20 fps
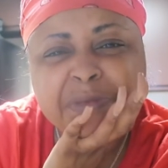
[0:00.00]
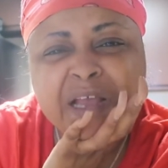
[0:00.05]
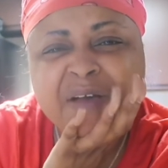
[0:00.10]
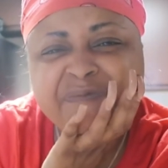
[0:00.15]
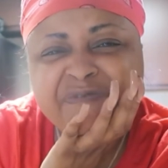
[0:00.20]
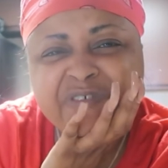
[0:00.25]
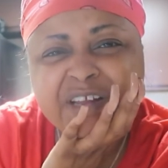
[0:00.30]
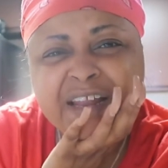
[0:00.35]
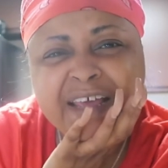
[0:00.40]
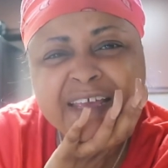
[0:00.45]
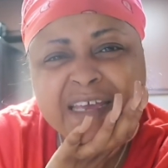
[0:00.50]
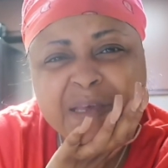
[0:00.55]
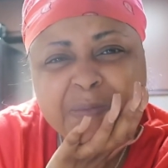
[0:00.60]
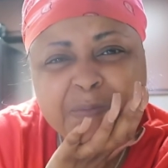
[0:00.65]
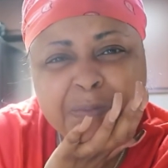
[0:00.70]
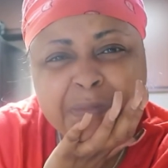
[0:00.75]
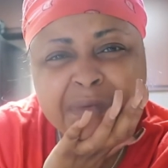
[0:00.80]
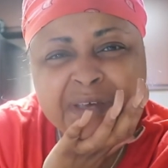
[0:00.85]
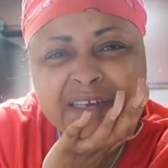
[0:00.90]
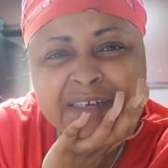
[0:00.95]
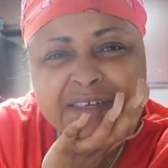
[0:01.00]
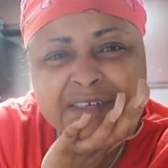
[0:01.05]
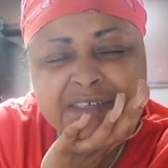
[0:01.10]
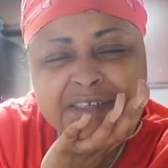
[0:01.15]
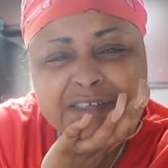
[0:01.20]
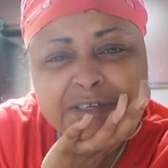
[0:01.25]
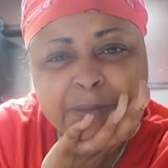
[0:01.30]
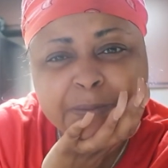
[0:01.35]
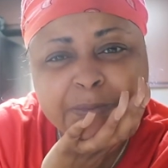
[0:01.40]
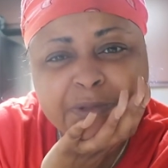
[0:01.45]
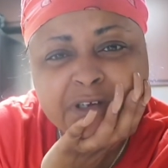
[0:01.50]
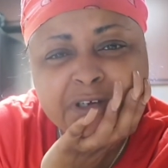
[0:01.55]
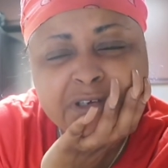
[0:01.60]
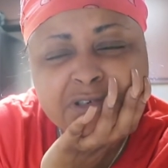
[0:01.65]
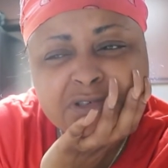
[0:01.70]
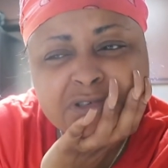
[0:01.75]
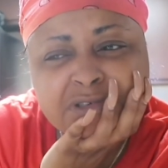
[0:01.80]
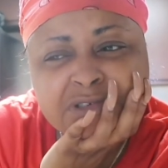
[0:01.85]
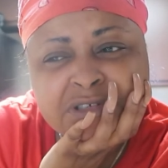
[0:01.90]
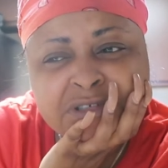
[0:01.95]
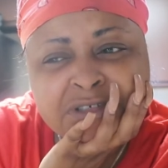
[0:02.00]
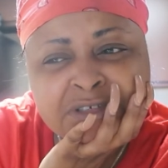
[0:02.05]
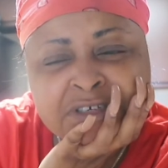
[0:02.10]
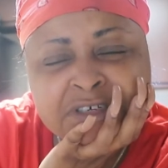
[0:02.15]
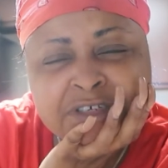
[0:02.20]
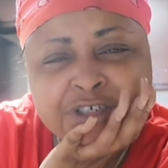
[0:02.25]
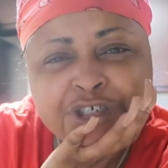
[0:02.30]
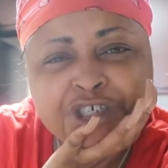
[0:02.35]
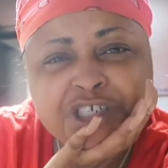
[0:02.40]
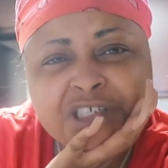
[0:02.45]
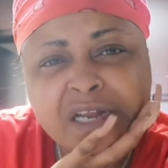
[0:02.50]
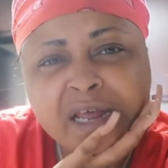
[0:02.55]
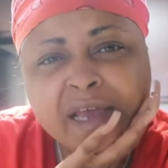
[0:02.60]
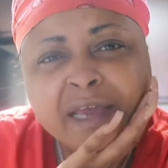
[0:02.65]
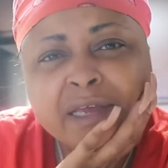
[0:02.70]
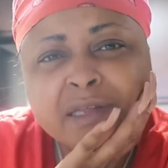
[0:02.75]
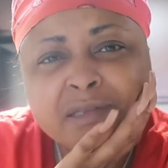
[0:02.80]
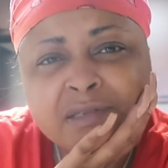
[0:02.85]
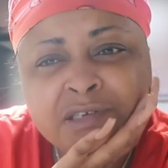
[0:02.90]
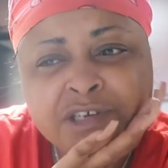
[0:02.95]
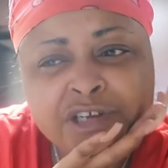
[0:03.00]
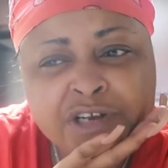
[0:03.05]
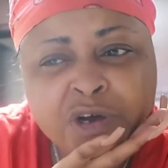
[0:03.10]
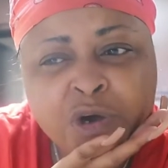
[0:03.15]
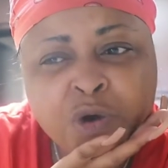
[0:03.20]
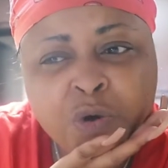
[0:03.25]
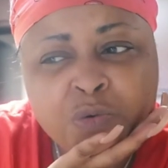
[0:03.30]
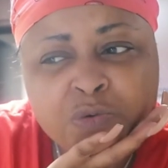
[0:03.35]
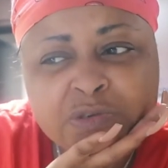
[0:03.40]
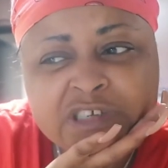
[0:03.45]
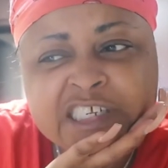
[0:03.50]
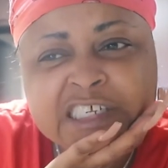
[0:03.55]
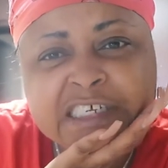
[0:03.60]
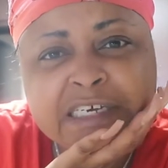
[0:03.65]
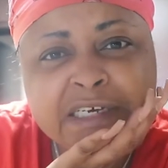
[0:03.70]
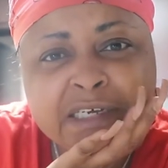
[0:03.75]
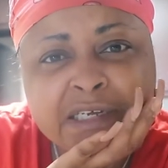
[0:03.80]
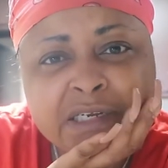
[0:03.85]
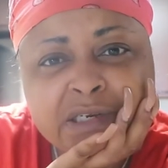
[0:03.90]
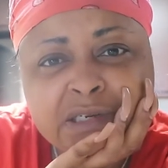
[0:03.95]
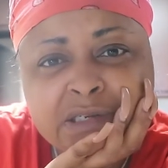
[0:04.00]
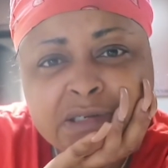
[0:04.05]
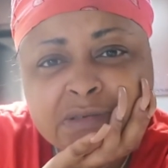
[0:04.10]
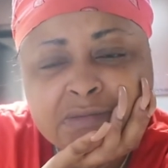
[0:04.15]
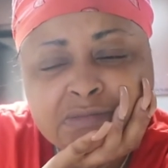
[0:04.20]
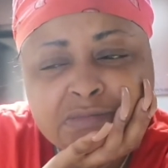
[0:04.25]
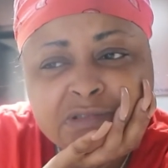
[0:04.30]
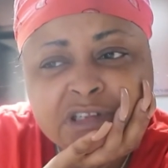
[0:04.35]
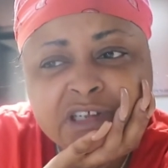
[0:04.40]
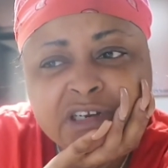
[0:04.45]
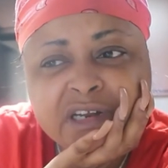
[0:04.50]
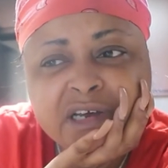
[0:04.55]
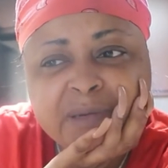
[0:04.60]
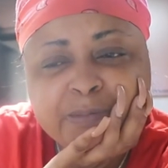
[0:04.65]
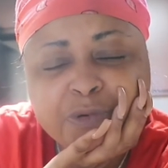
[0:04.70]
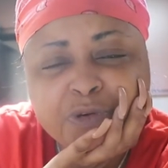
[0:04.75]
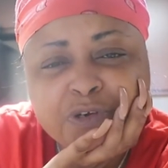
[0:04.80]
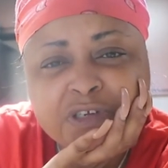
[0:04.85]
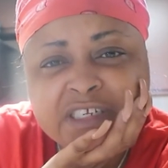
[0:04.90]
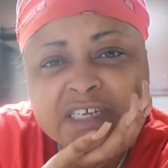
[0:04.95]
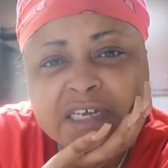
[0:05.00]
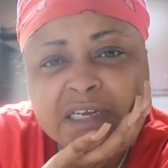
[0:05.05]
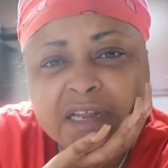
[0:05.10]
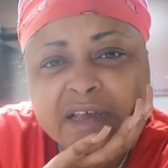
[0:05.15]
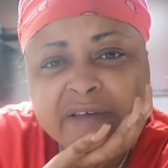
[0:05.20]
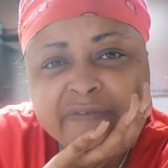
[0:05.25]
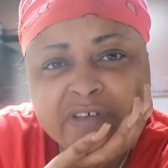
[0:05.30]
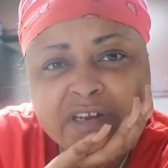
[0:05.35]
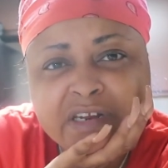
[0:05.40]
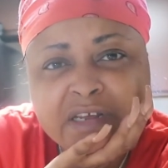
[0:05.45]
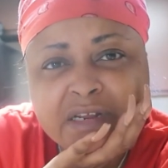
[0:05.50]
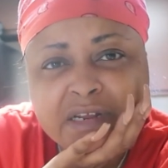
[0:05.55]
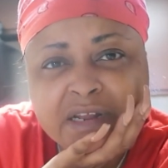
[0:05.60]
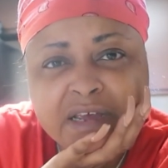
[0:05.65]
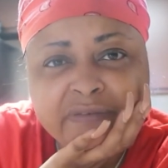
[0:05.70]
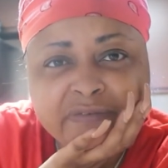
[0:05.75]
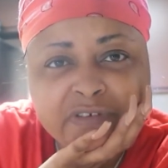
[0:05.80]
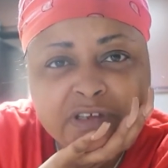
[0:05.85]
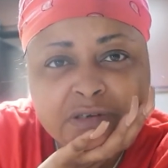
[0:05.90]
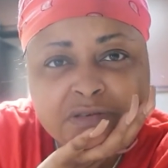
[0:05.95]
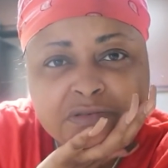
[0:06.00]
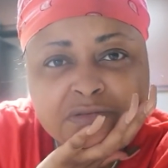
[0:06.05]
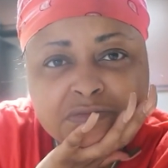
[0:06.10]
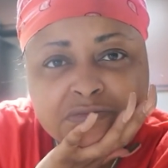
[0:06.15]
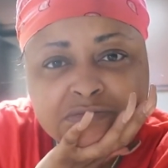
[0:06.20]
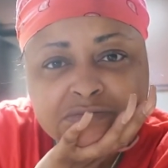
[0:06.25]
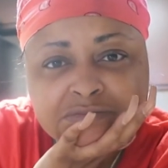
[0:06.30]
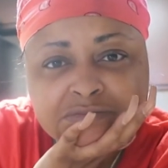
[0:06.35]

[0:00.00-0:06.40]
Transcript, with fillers: I feel like it means something. Just like, you know, seeing the numbers 1111